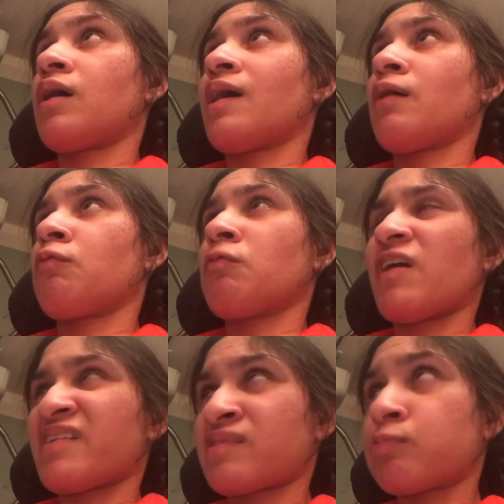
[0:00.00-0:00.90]

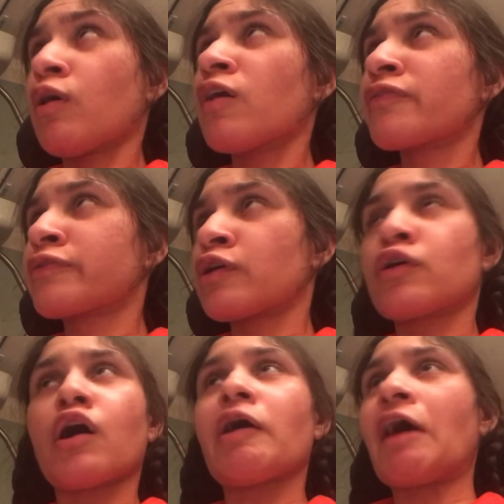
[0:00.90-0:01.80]
was supposed to
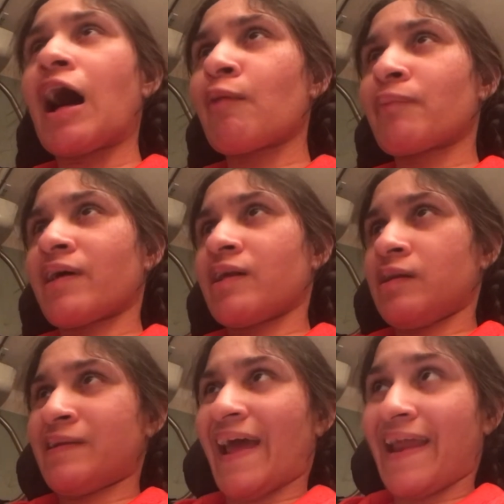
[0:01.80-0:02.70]
go up
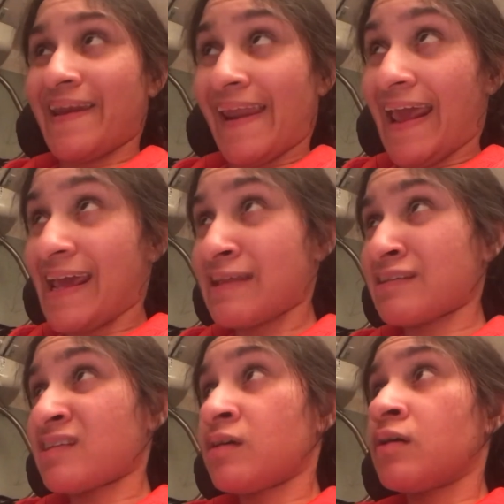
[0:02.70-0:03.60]
in 10
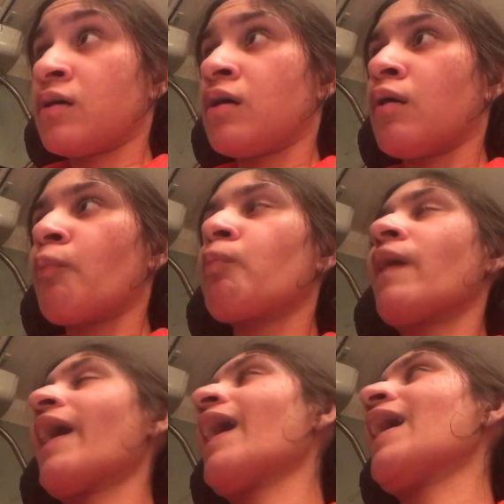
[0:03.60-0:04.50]
days,
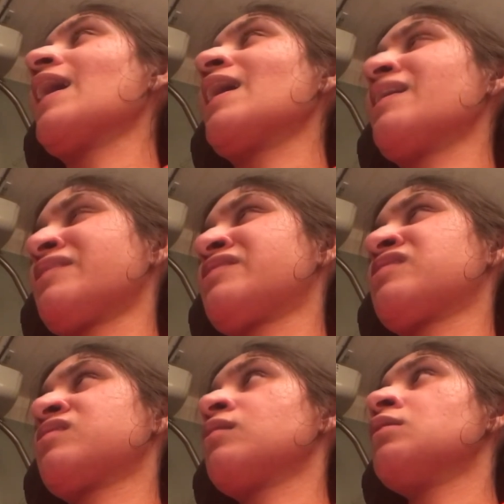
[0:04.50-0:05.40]
but
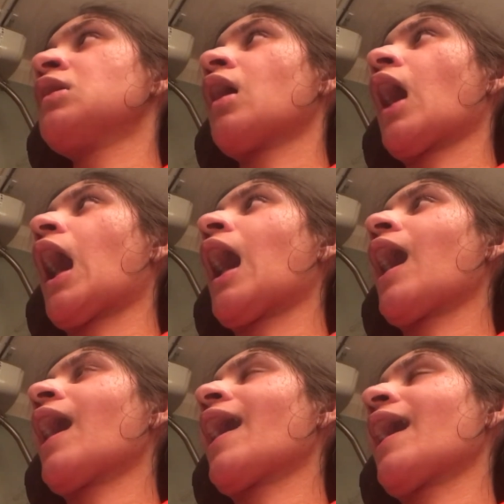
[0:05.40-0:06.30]

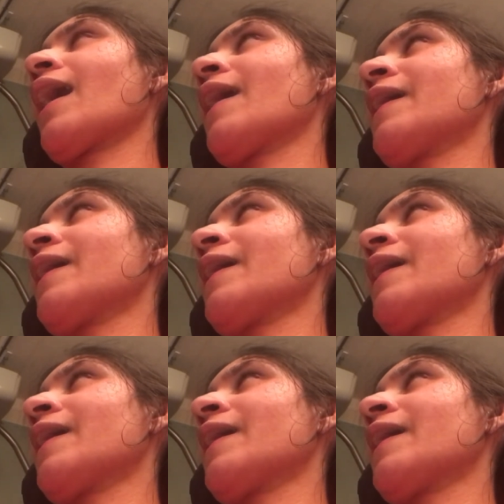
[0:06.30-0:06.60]
I